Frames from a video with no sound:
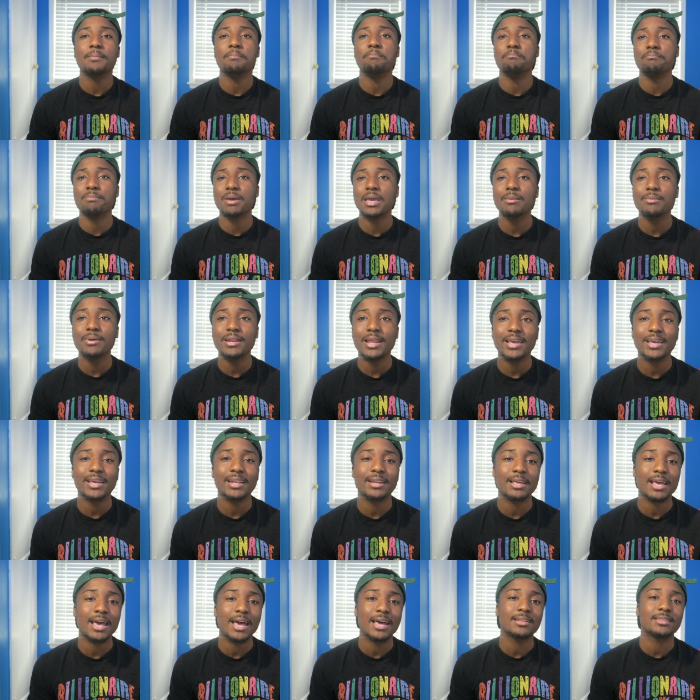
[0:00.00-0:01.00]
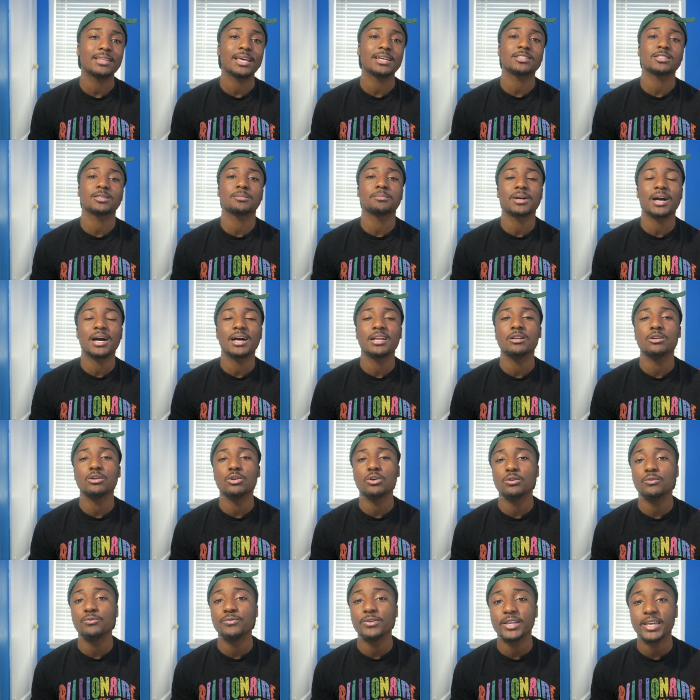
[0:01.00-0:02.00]
maybe they can add like some kind of
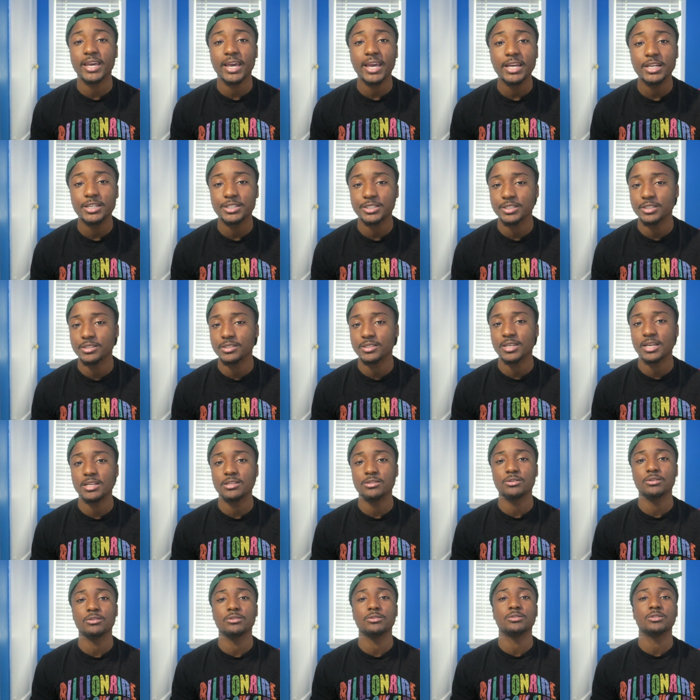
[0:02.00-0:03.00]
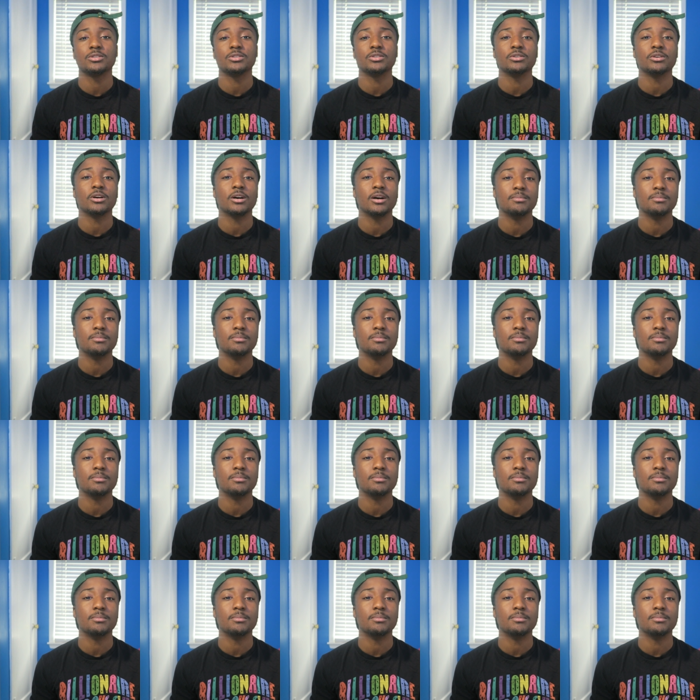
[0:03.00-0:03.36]
notification center to